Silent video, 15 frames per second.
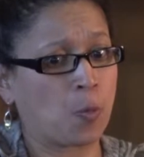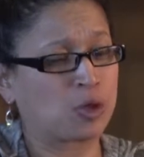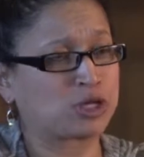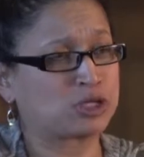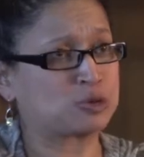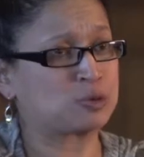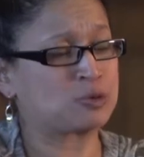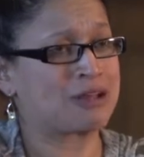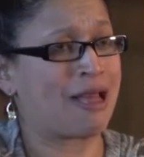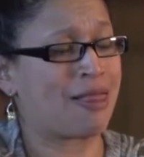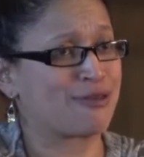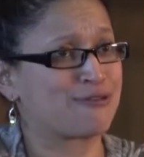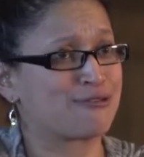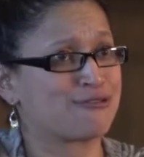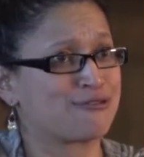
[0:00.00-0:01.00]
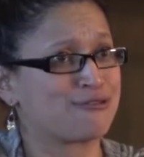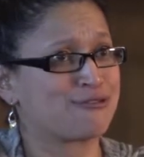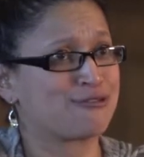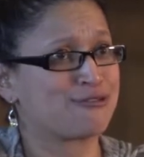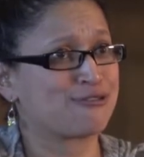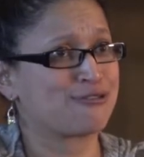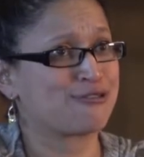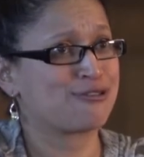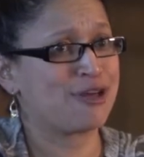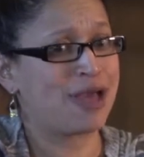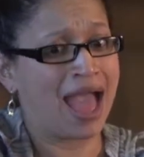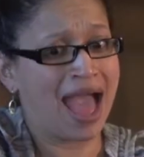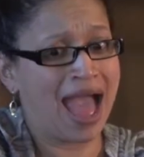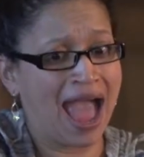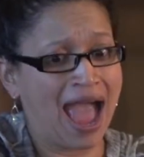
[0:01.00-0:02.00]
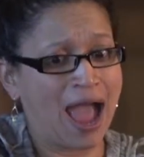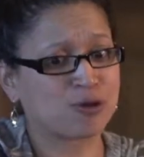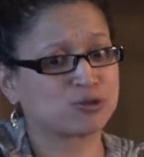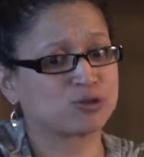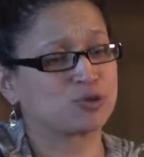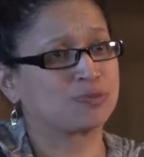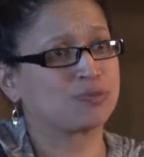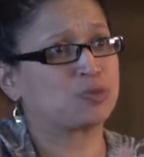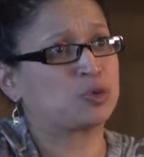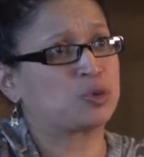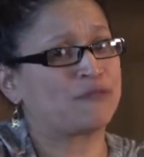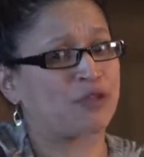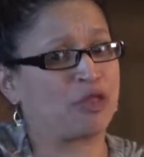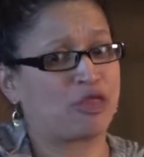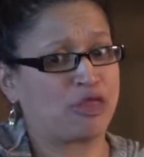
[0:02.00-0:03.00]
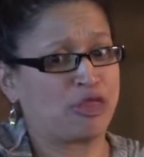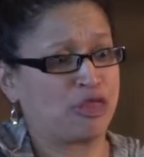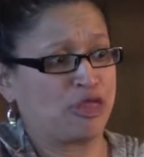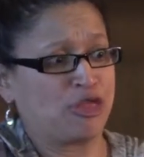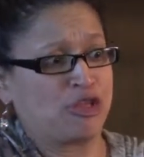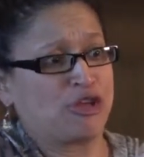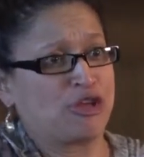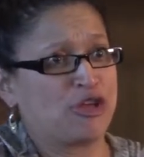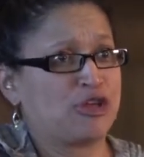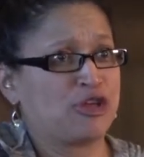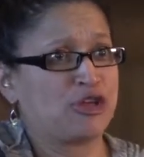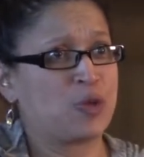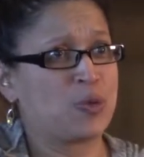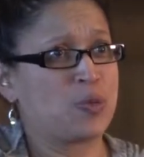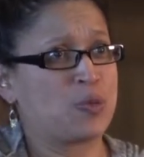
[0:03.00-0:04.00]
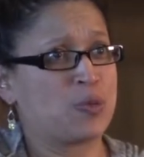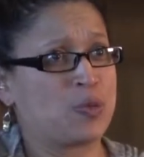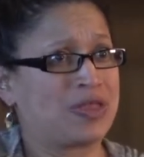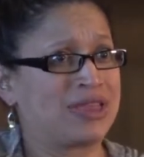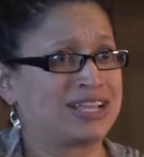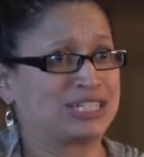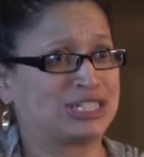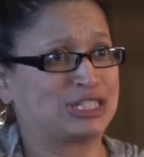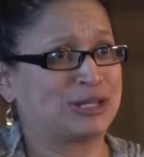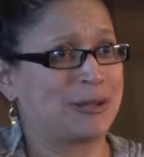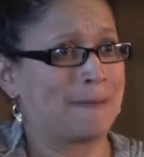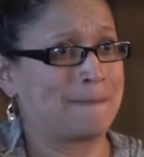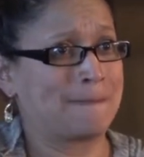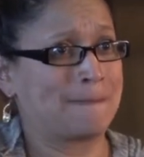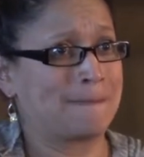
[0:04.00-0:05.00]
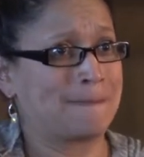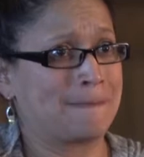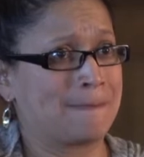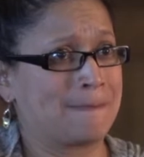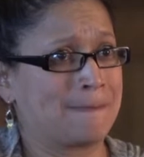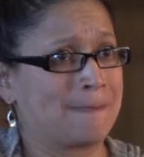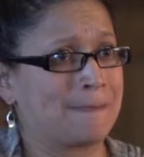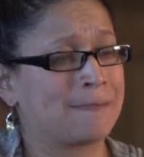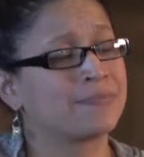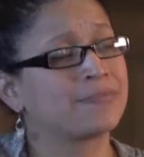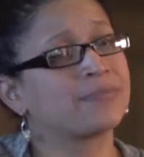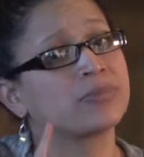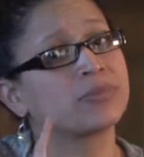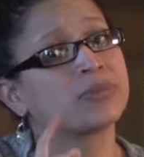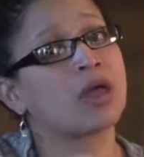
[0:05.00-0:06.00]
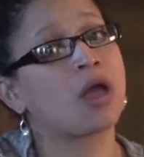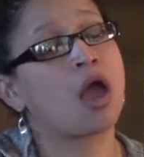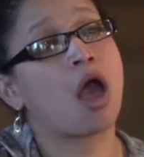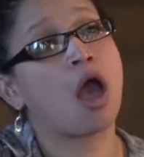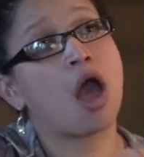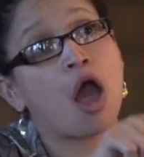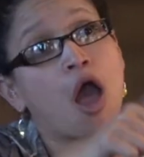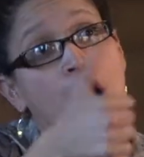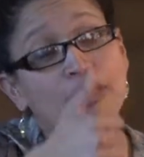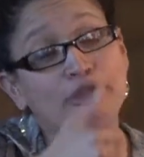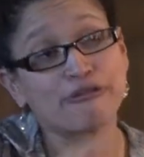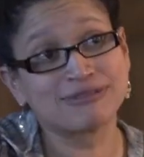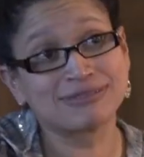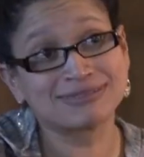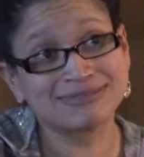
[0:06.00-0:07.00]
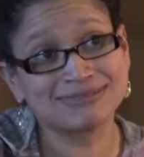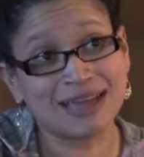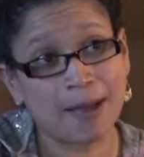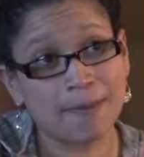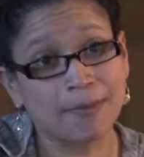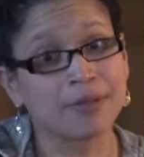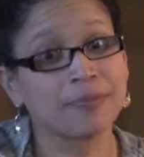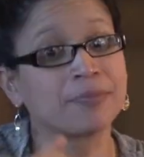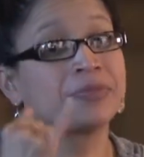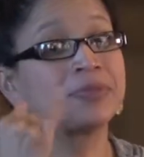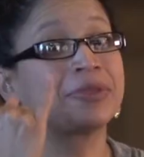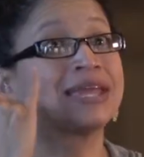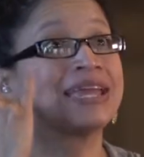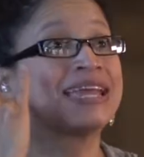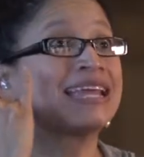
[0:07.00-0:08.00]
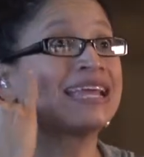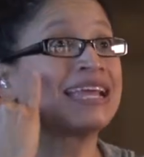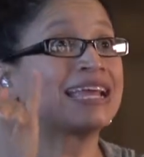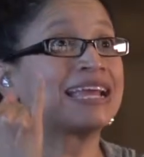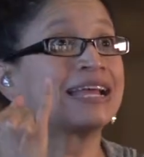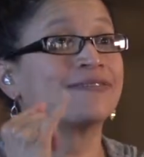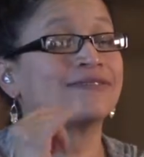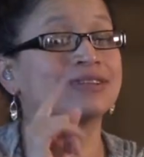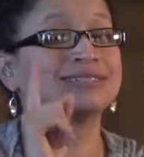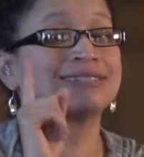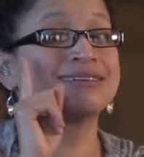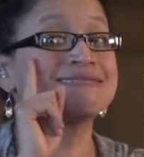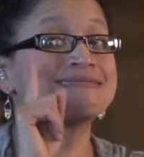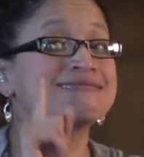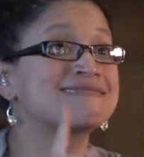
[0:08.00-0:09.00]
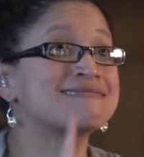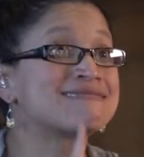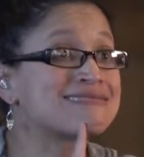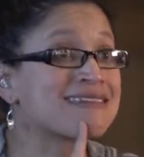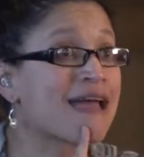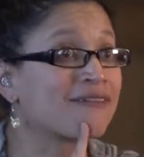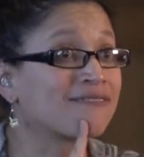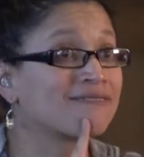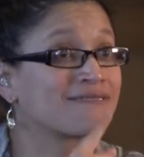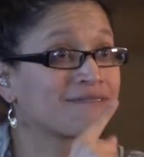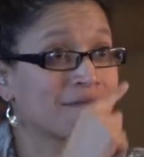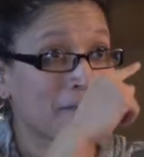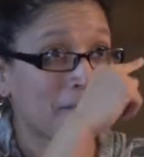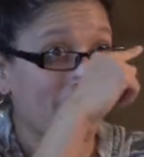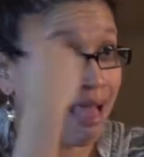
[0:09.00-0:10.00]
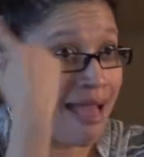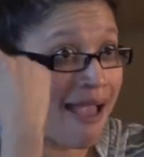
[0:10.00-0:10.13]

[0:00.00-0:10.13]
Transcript: How will they be able to work with law enforcement? How will they be able to make that connection? And I'm very interested in working to improve that relationship.